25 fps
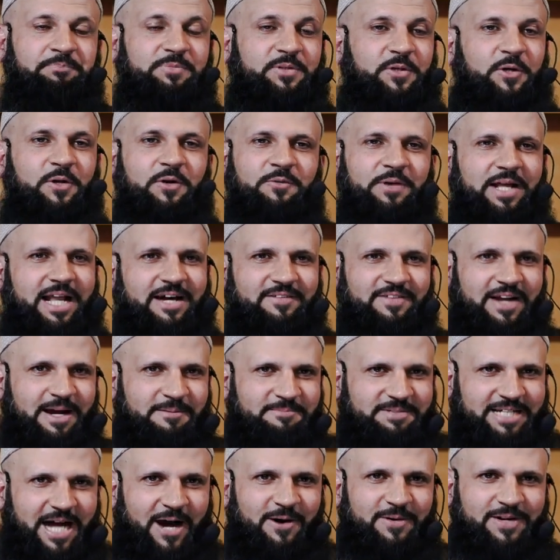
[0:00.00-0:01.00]
You know, whenever
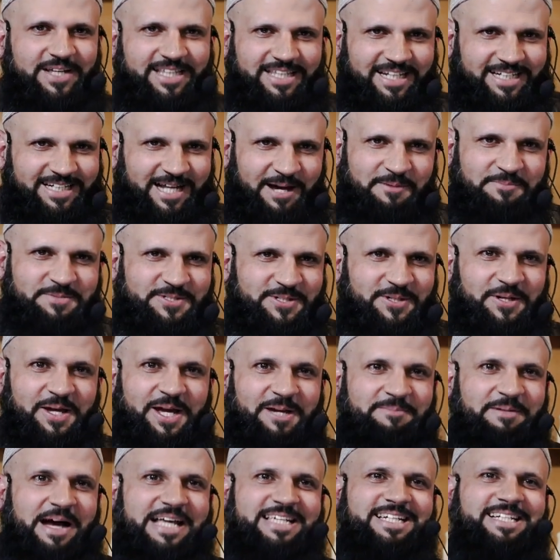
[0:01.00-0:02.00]
I'm down in the dumps, you know,
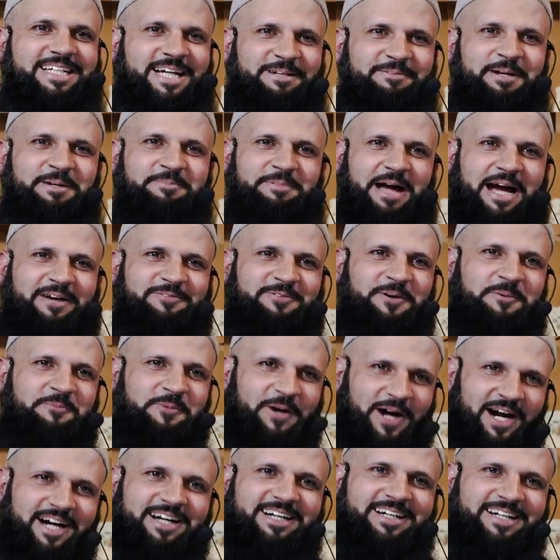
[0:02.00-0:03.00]
imagine coming back from
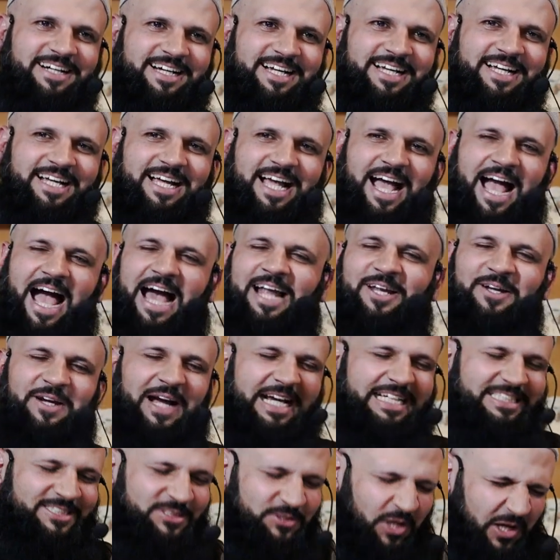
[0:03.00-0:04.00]
work and you're
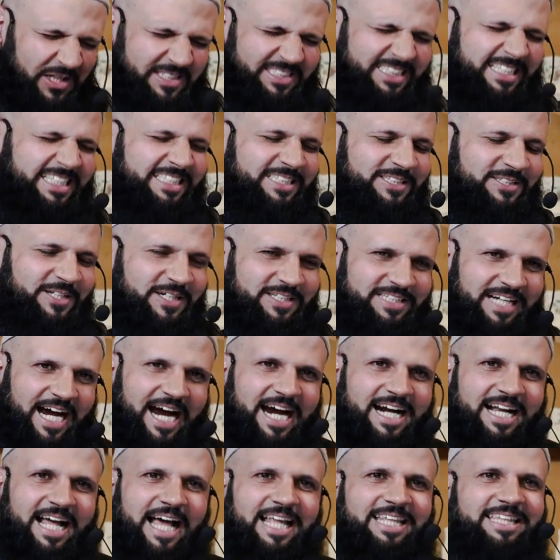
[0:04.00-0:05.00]
exhausted and you're
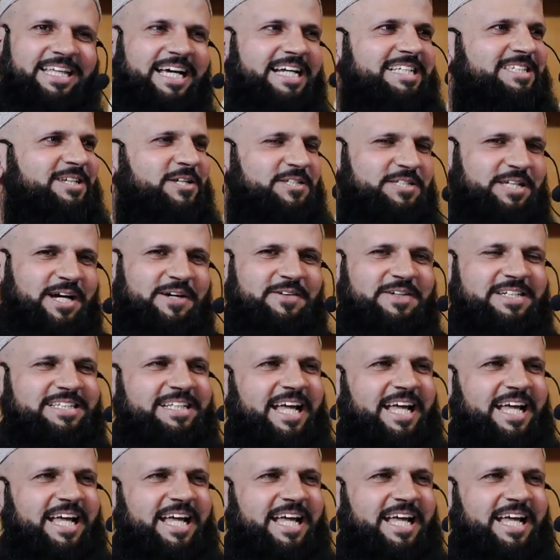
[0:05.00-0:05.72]
tired, and there's your servant.